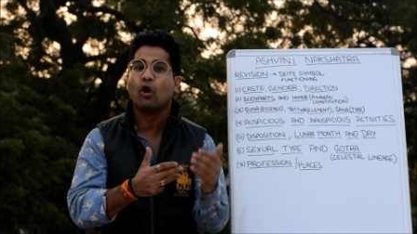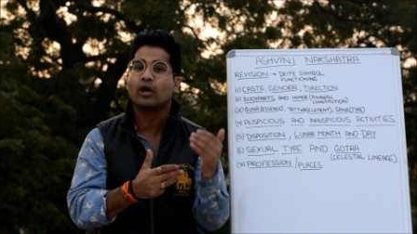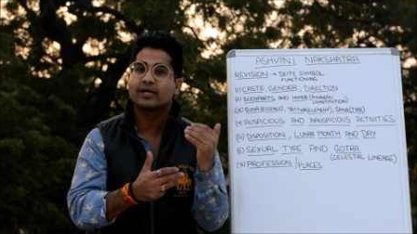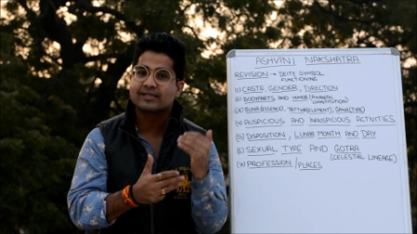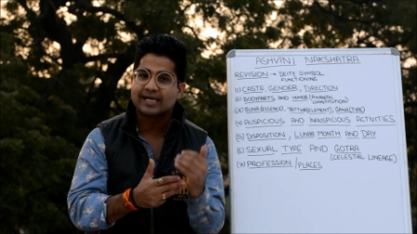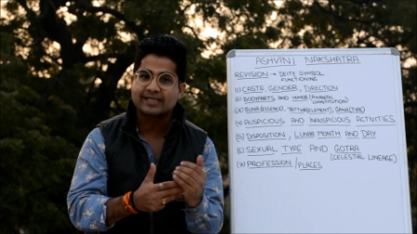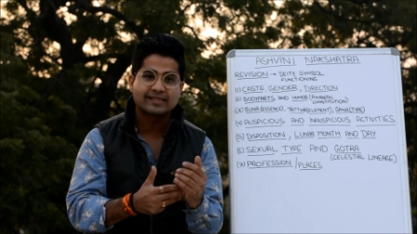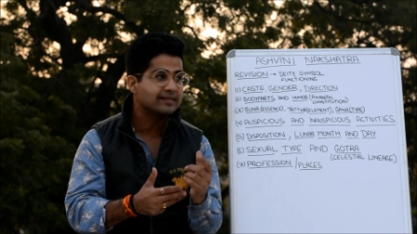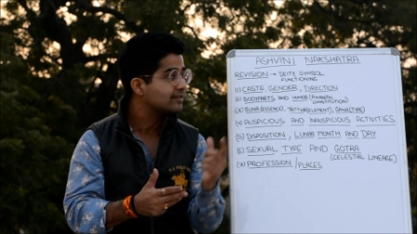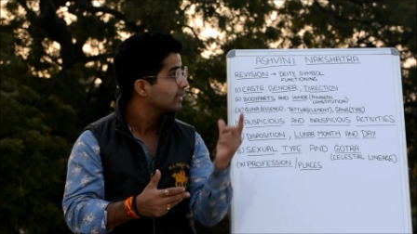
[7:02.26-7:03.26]
occult
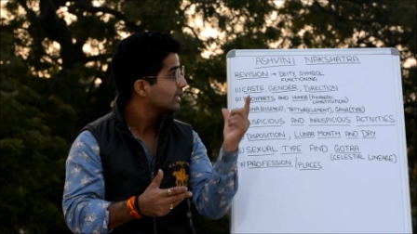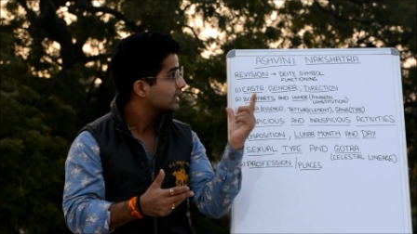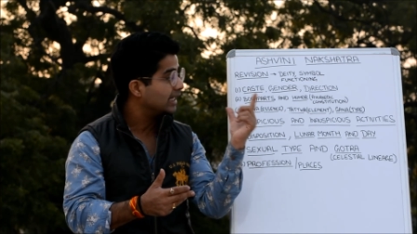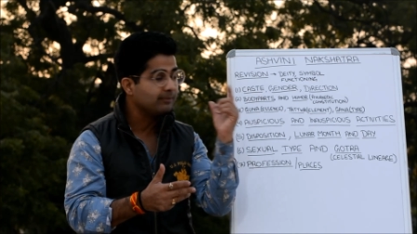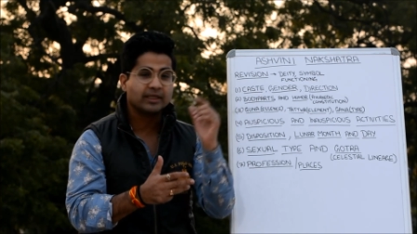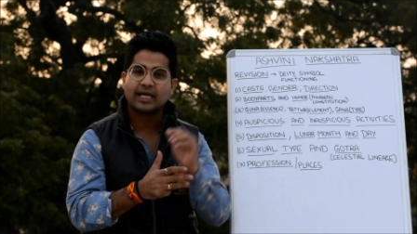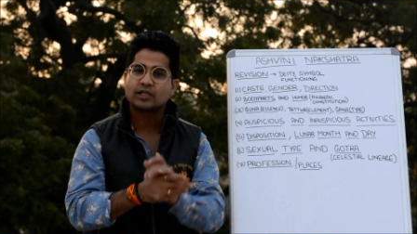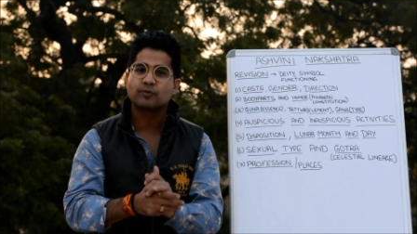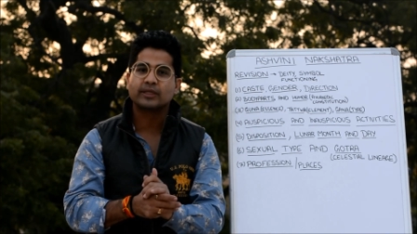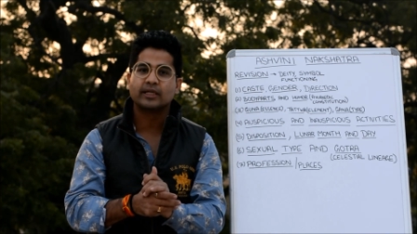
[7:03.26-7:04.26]
sciences can be
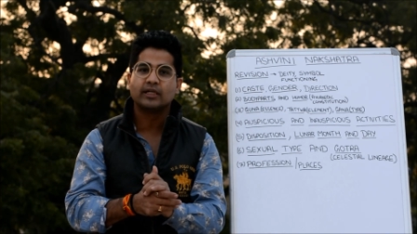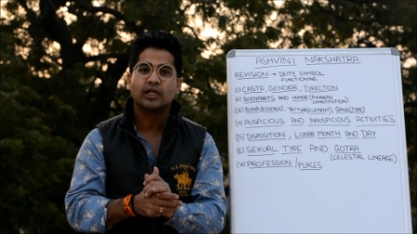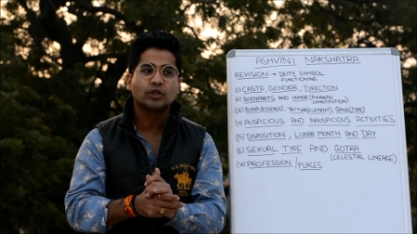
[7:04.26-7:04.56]
attached with it.